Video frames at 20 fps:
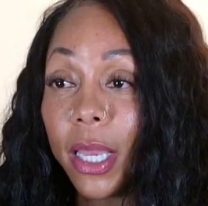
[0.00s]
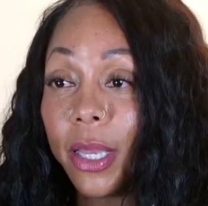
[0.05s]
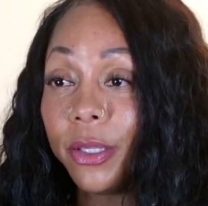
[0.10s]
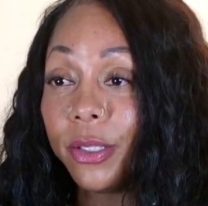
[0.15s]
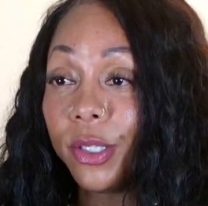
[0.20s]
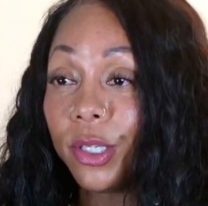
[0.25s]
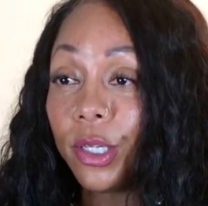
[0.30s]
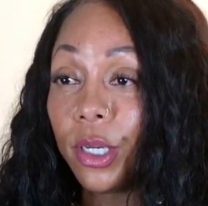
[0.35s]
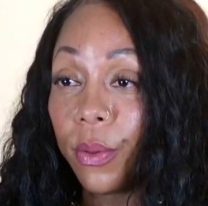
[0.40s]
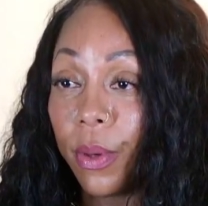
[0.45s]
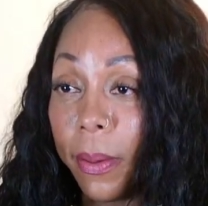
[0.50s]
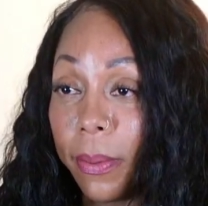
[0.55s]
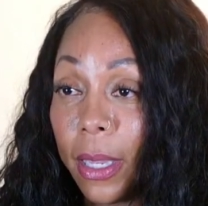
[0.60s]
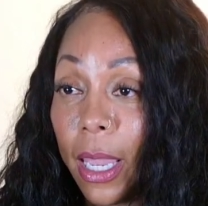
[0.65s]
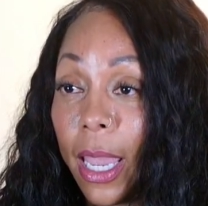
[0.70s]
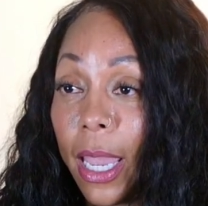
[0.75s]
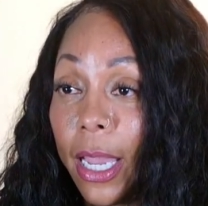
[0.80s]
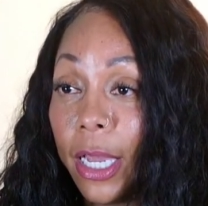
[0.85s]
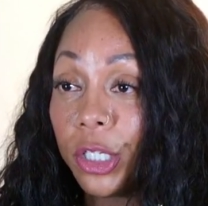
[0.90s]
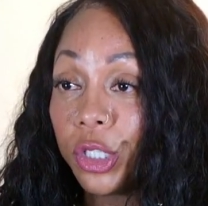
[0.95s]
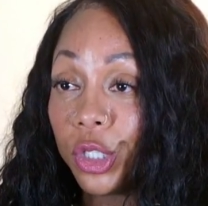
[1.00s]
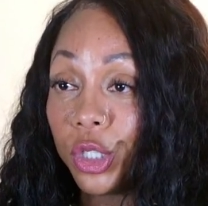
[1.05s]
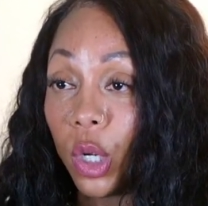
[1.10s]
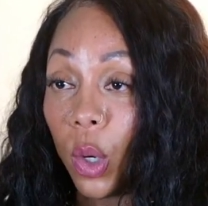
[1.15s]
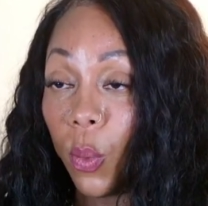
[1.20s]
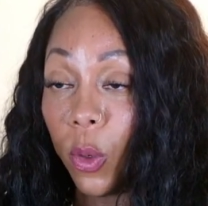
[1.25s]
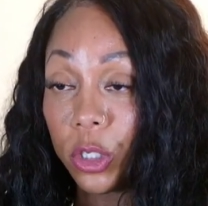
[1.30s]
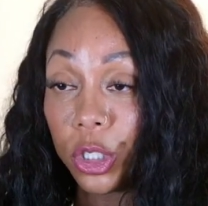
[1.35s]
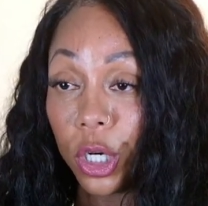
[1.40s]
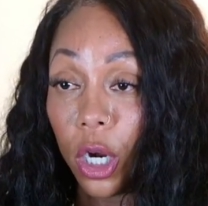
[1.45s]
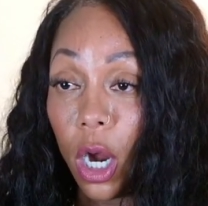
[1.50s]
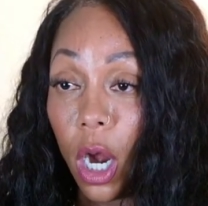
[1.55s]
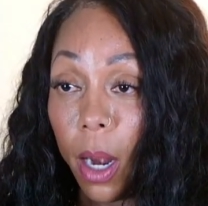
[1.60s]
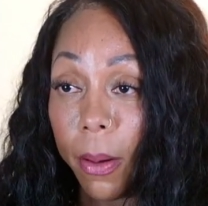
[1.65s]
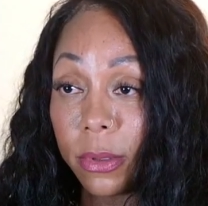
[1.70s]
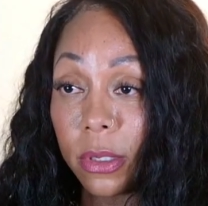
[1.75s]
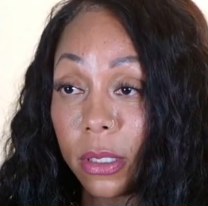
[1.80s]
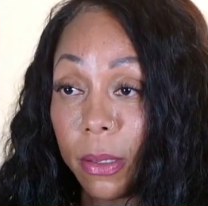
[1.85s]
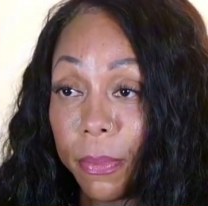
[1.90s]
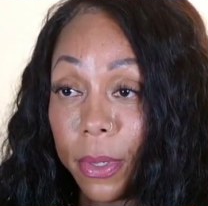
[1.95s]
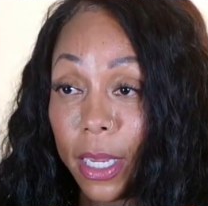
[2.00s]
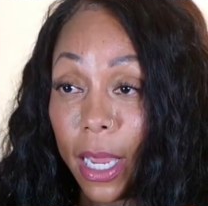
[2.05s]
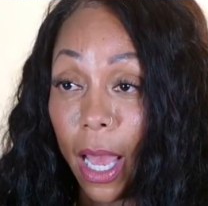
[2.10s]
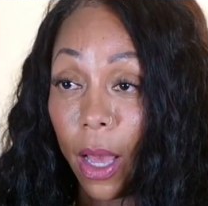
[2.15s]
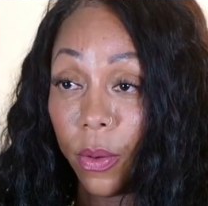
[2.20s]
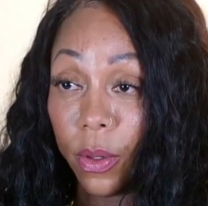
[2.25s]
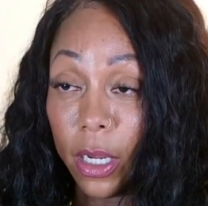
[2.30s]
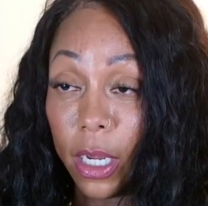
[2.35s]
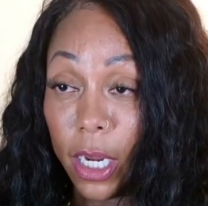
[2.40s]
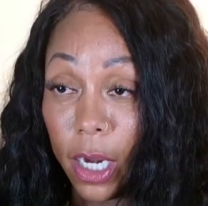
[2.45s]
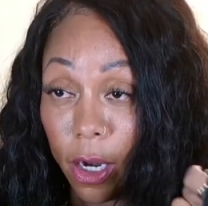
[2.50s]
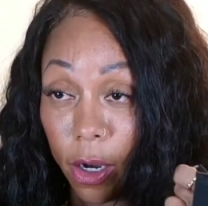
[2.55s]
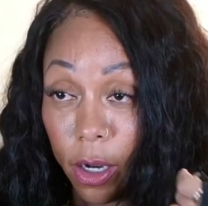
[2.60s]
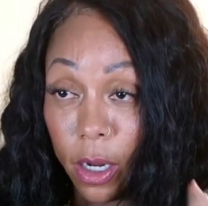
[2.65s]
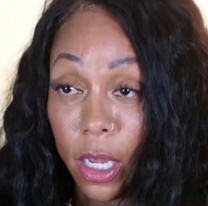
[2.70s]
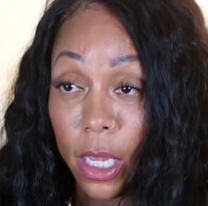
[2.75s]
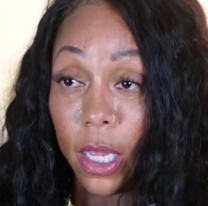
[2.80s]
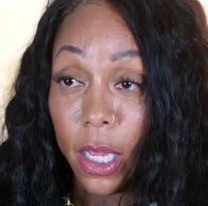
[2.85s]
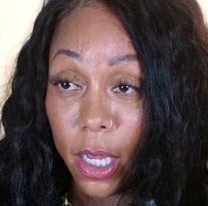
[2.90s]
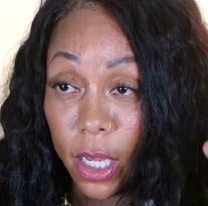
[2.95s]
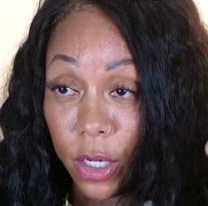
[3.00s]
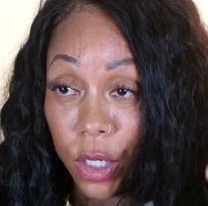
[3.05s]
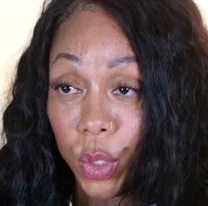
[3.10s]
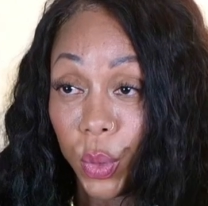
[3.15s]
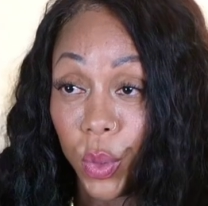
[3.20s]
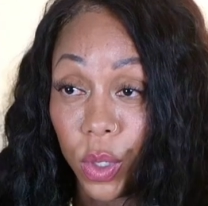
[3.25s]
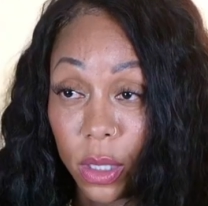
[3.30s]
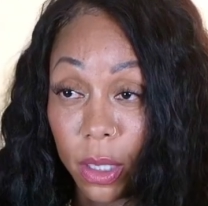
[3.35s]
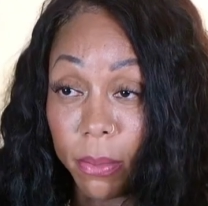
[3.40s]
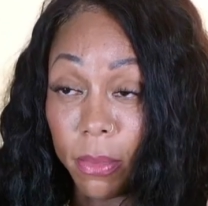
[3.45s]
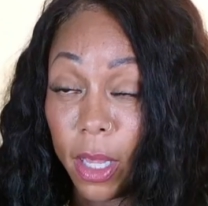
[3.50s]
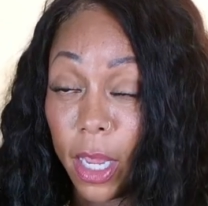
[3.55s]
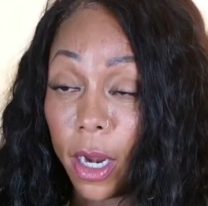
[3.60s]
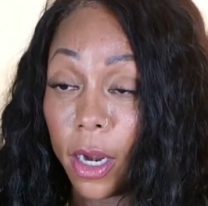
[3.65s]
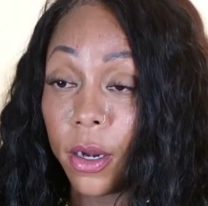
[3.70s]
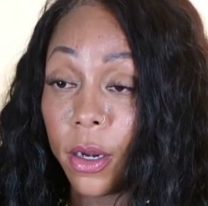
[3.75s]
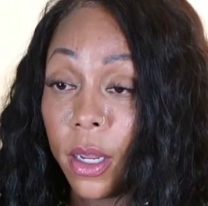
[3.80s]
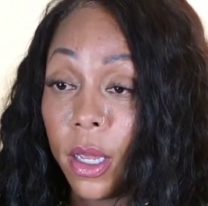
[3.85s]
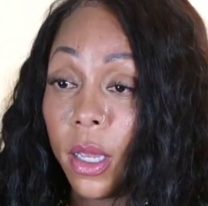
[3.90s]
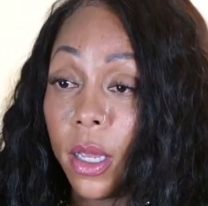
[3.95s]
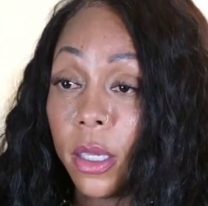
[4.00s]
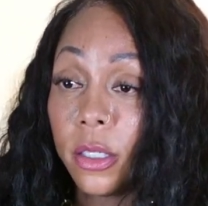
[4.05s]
into your rib cage. You don't want your arms to be out here and doing them there.